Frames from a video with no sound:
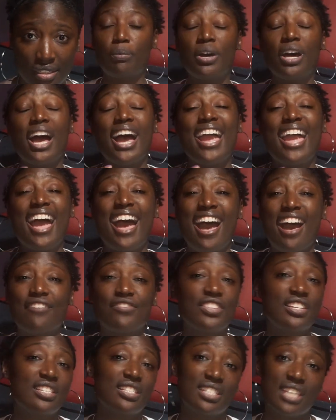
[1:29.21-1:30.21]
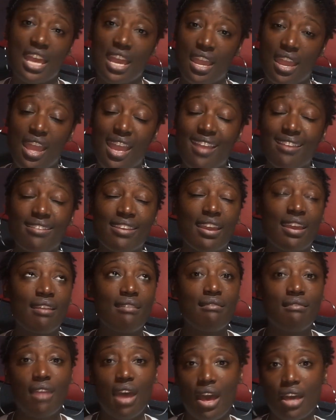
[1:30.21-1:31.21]
But I have to say, and
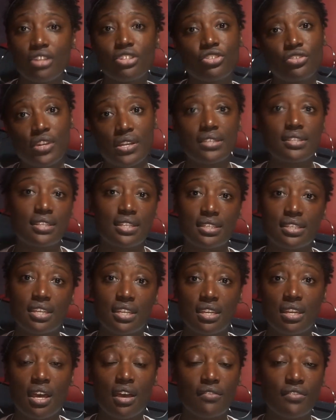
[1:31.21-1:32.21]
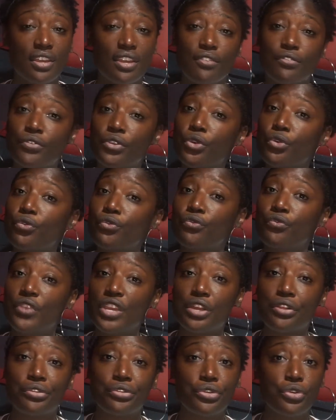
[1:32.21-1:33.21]
cannot stress this enough, if you
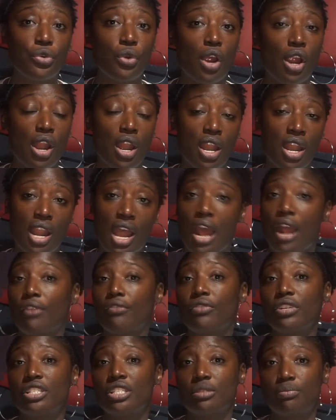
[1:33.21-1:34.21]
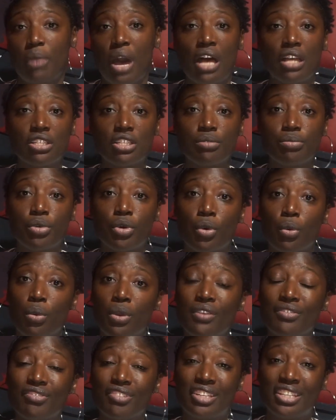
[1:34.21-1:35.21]
feel you are not responsible
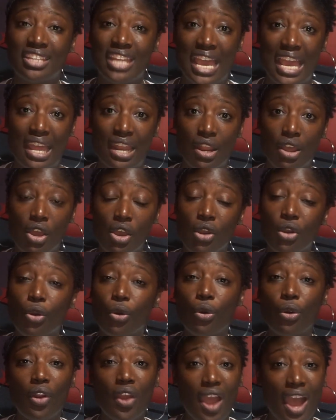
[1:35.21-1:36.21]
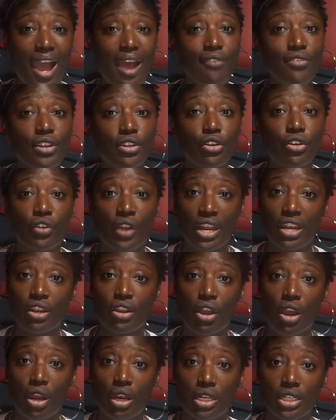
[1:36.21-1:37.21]
with debt or having
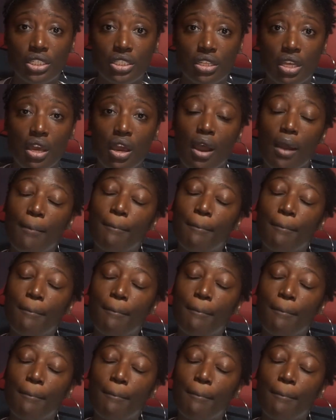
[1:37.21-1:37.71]
credit cards,